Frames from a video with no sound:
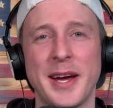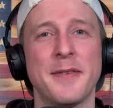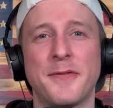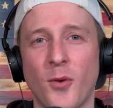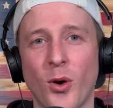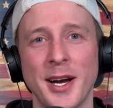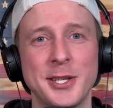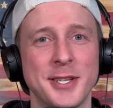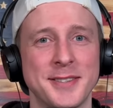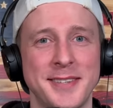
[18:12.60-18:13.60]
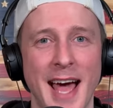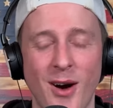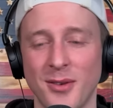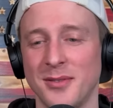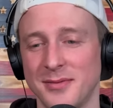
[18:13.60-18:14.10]
to 4 inches
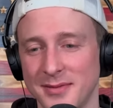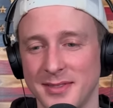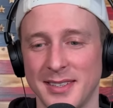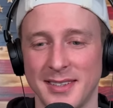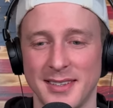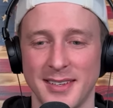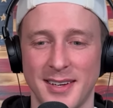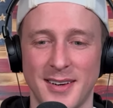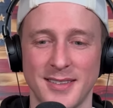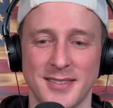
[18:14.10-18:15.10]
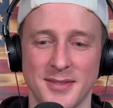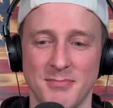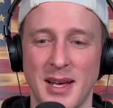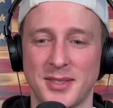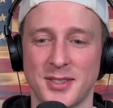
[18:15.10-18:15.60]
down, you know?
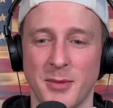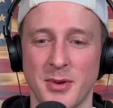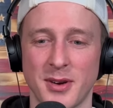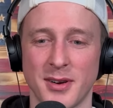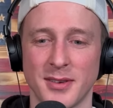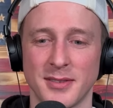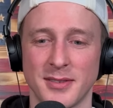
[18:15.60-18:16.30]
Messes up your